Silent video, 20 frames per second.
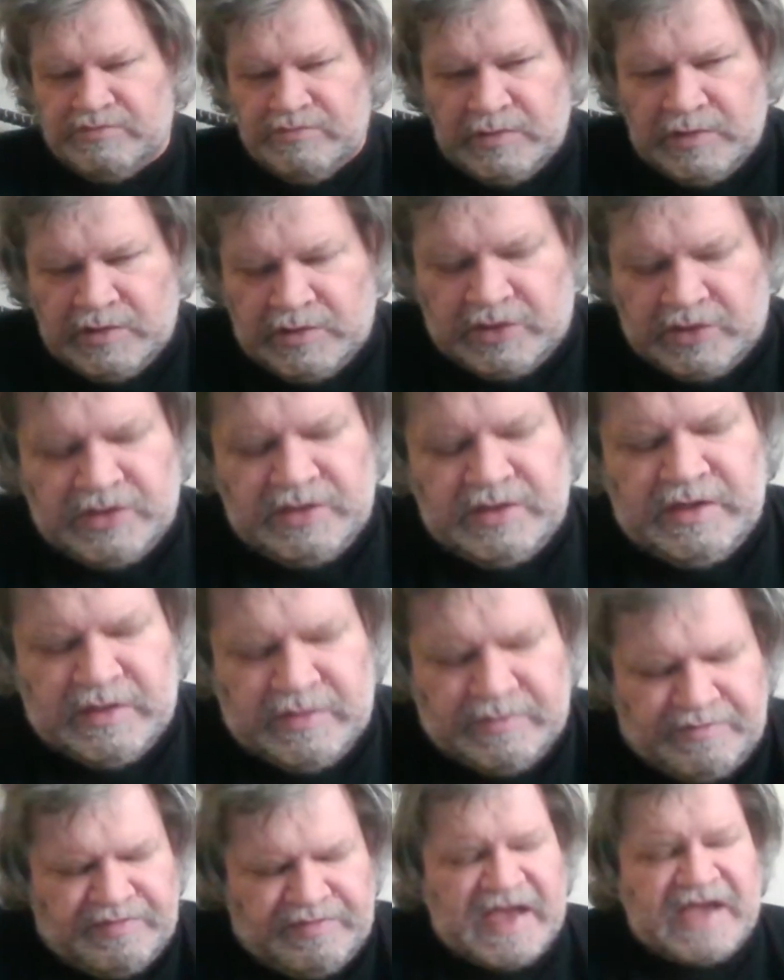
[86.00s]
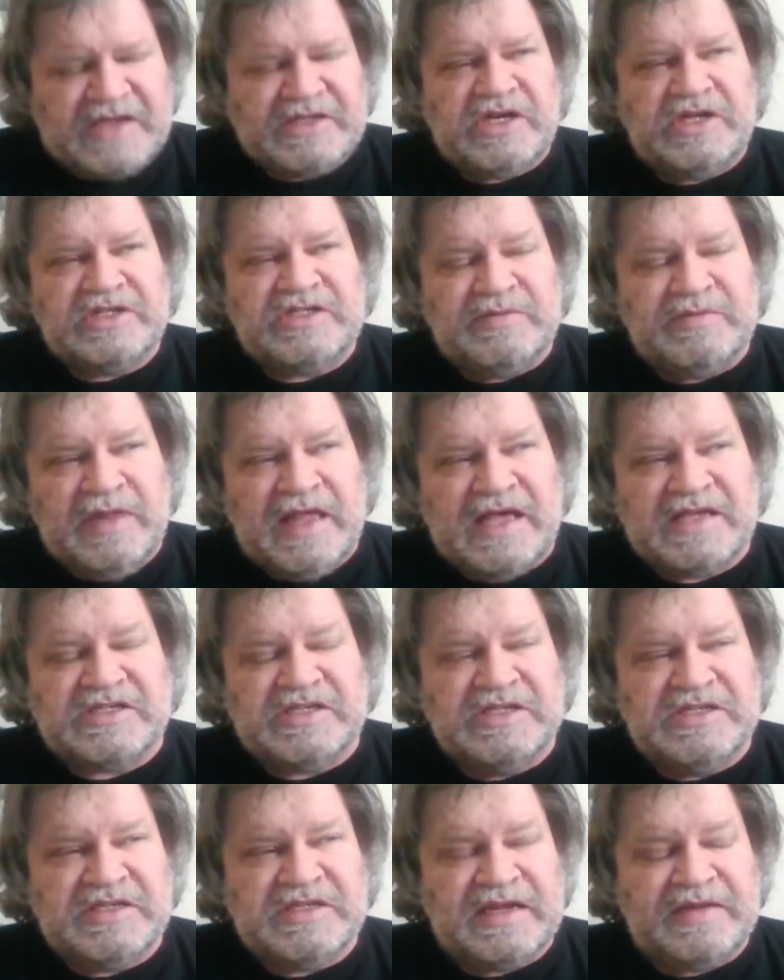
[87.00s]
learn, you know, pass on some
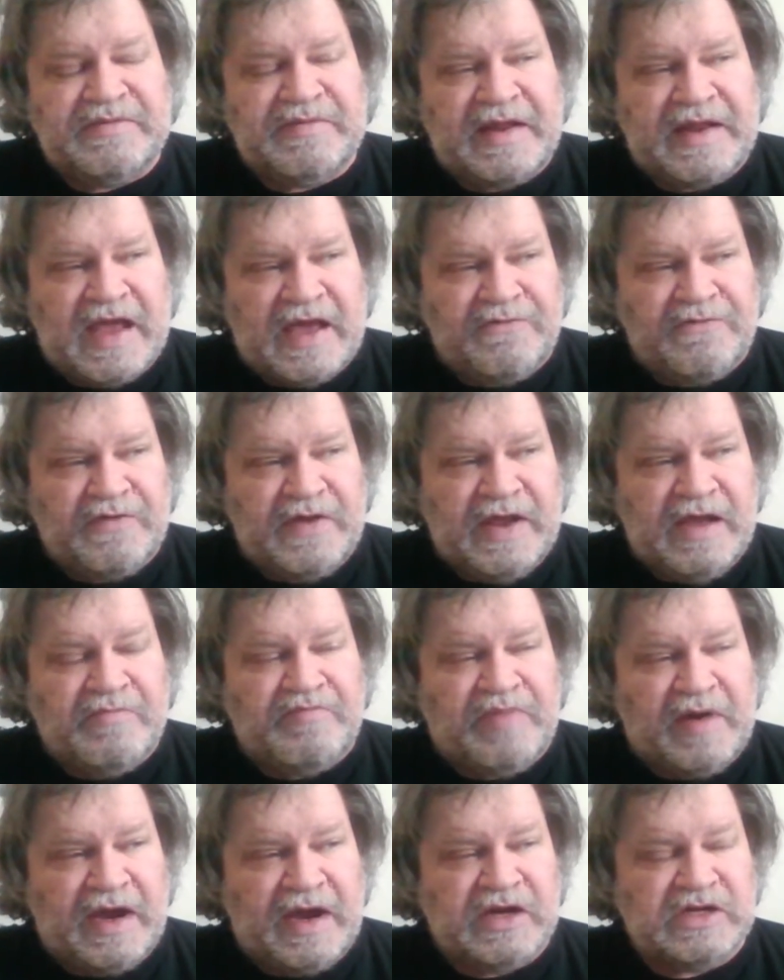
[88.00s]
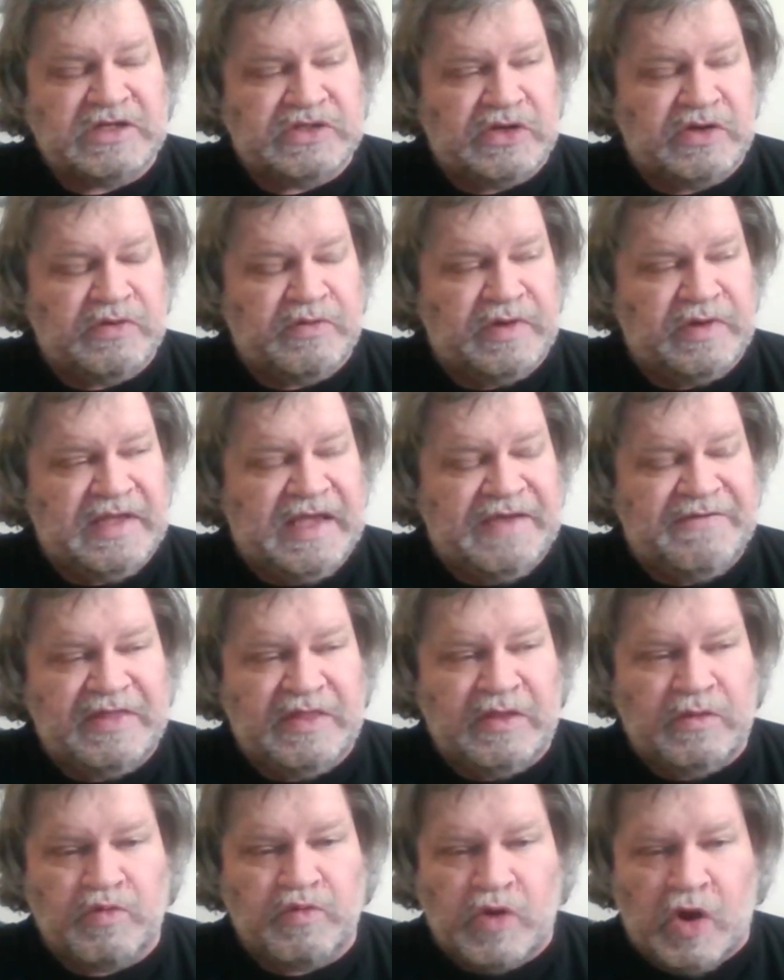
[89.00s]
lessons that but every empire's learned. Really,
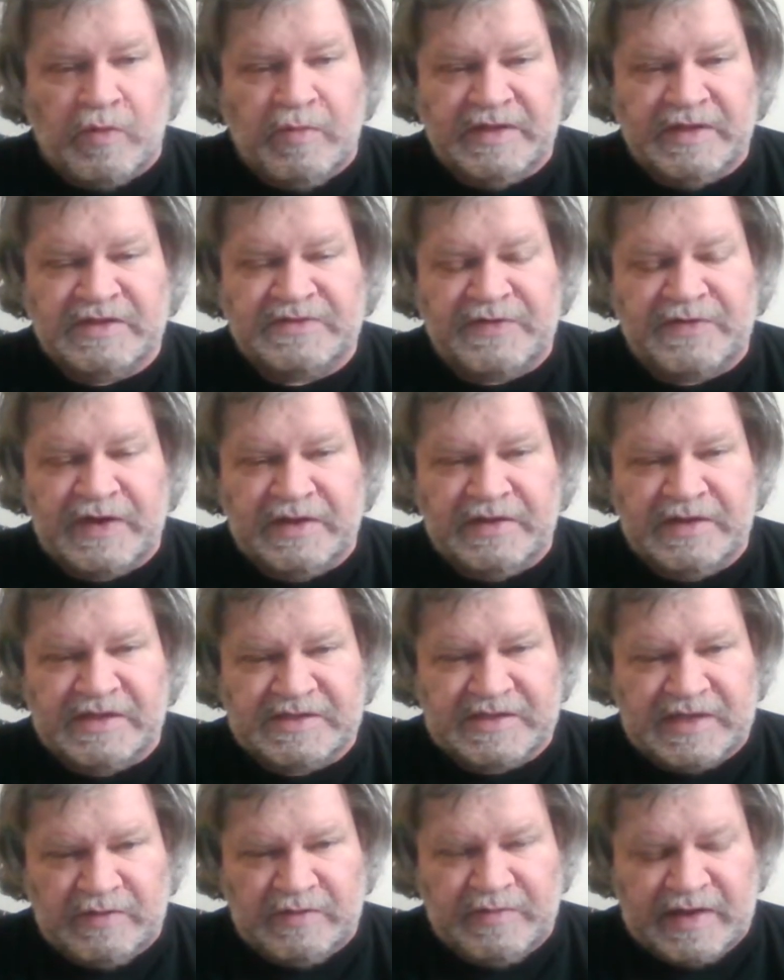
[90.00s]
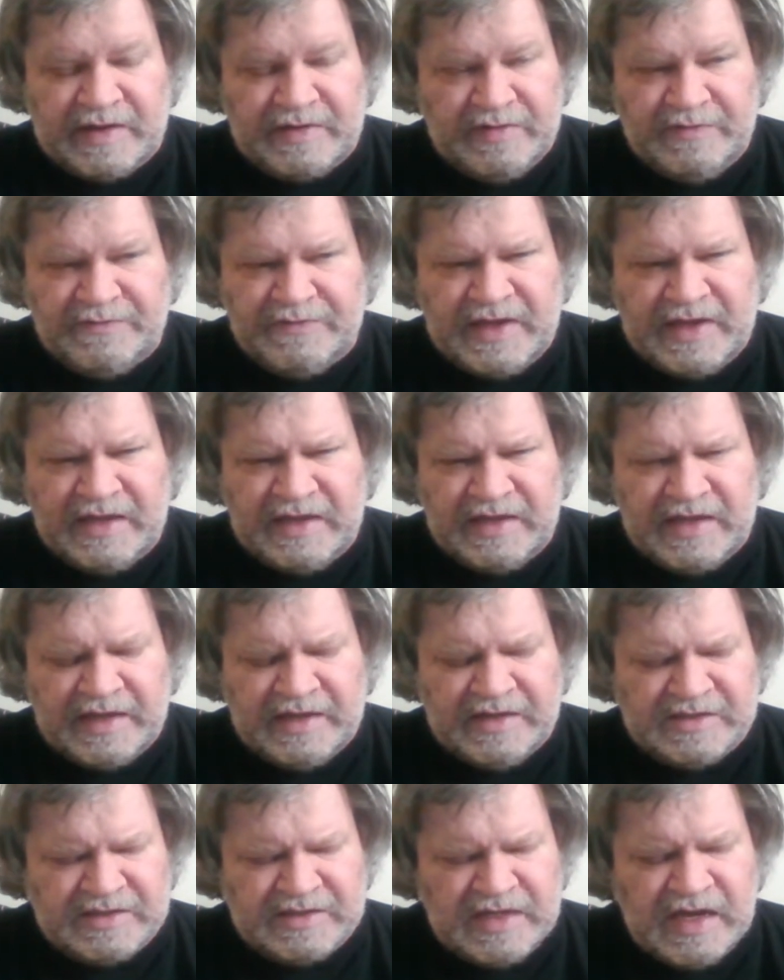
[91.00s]
even the Romans figured this out back. They forget
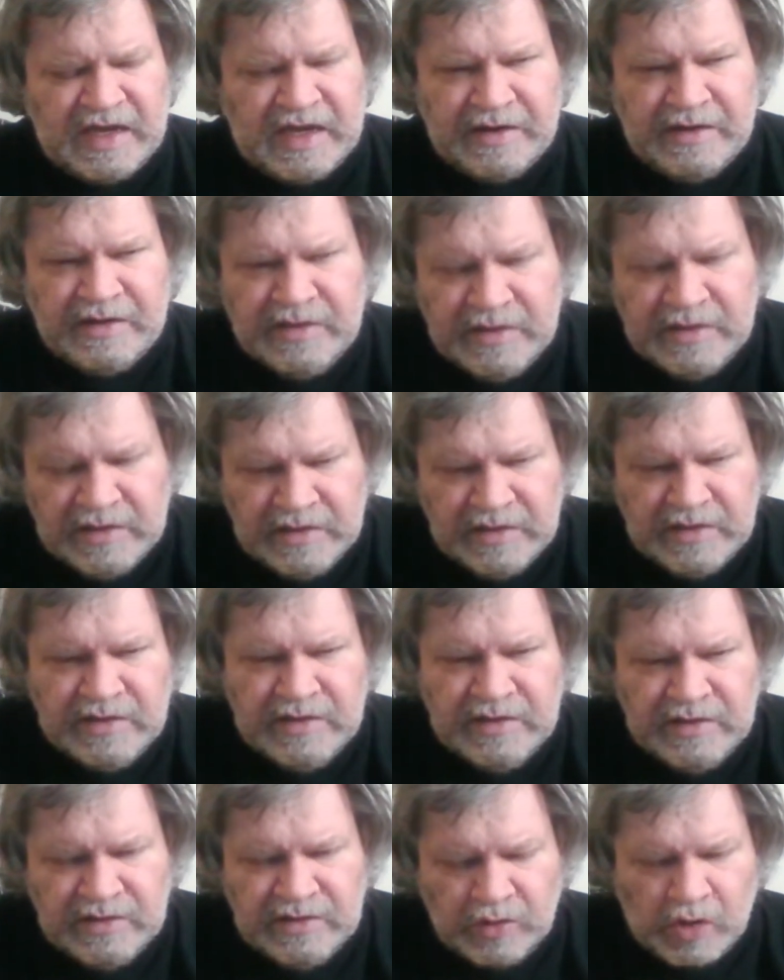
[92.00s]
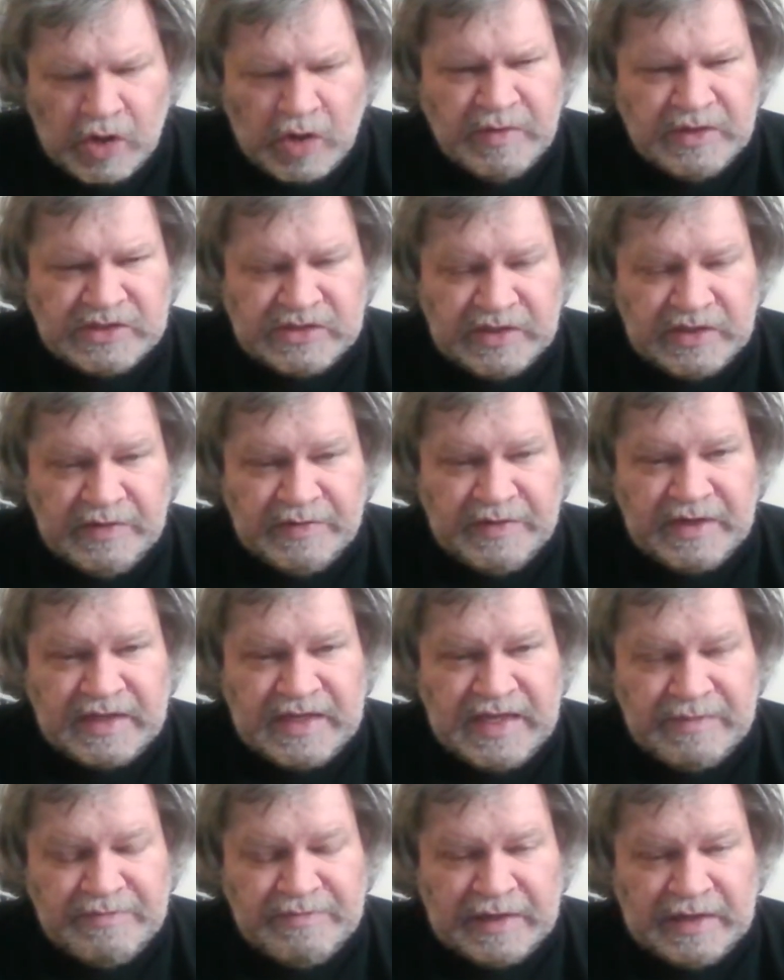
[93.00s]
Genghis Khan. The Romans, you want to
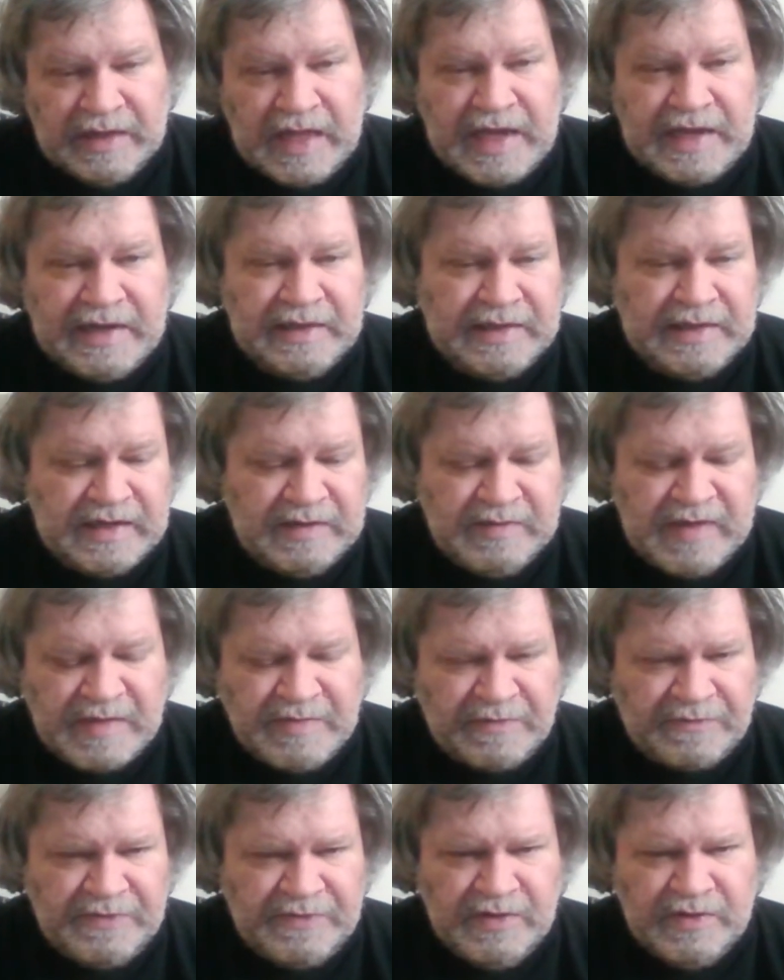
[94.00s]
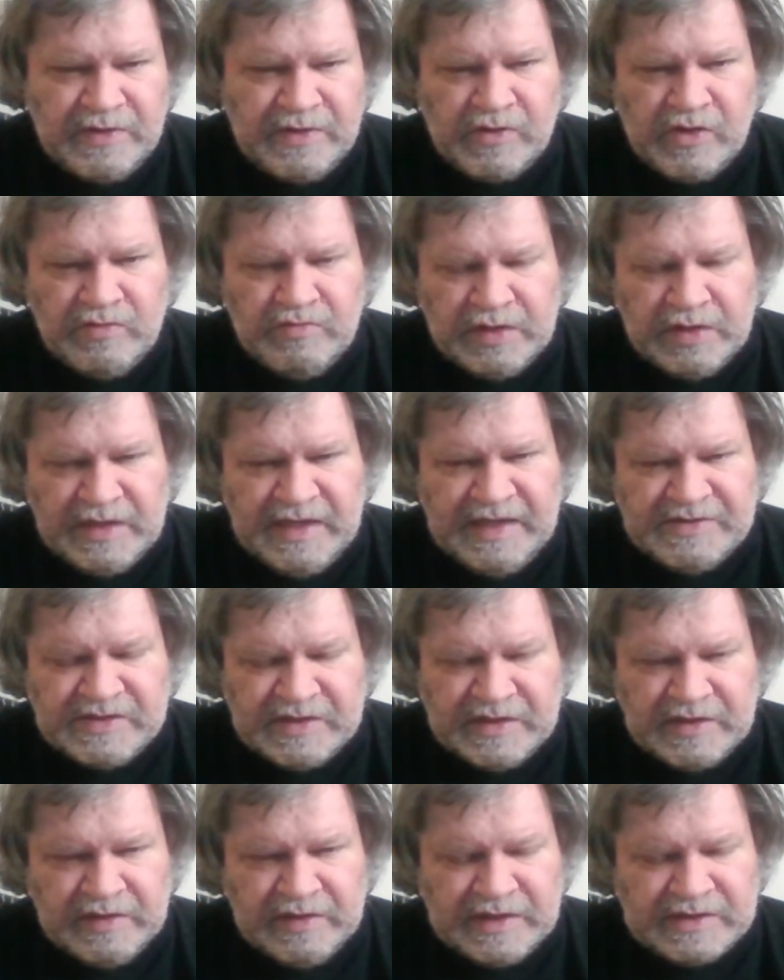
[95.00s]
keep them in line, let them keep a few of their own beliefs,
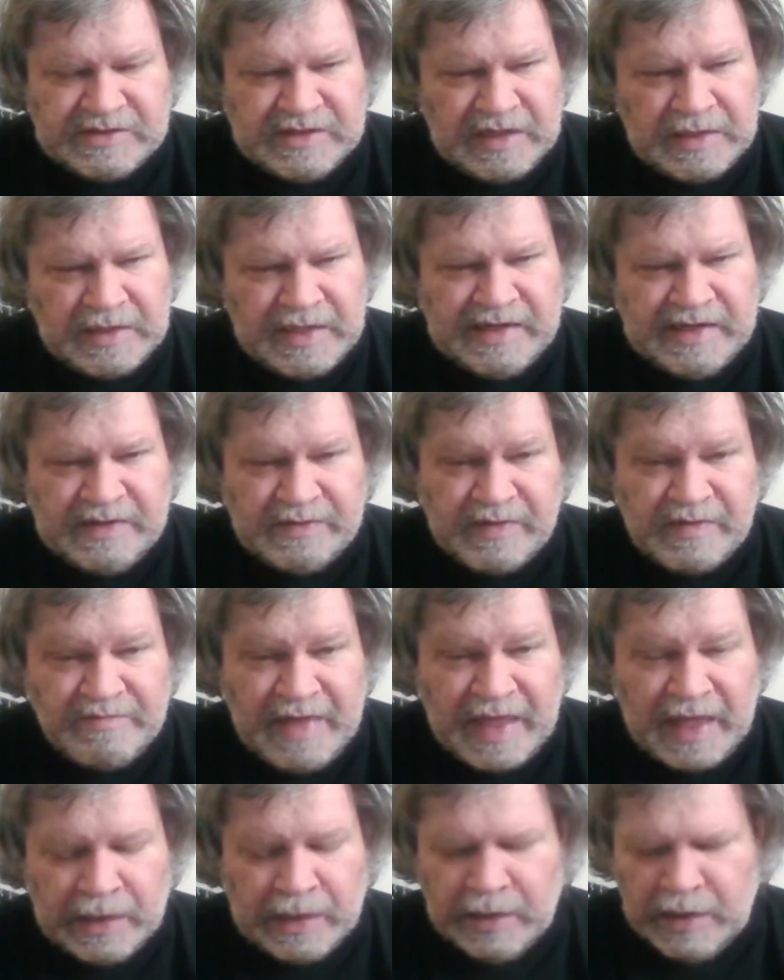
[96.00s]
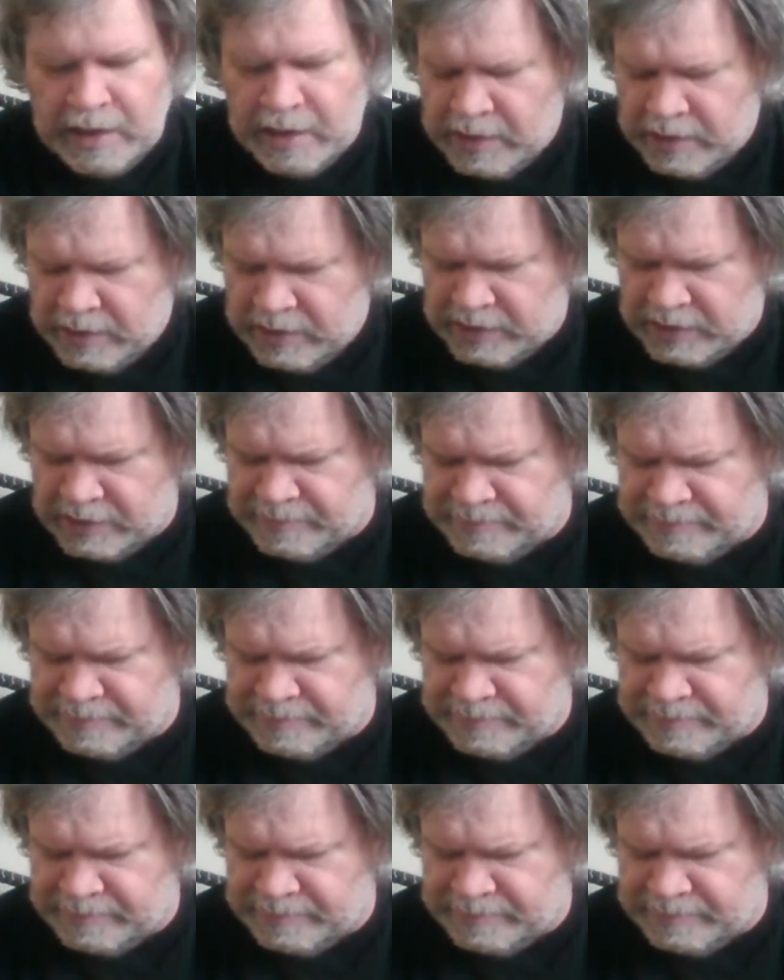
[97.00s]
and they're less inclined to rebel. You know.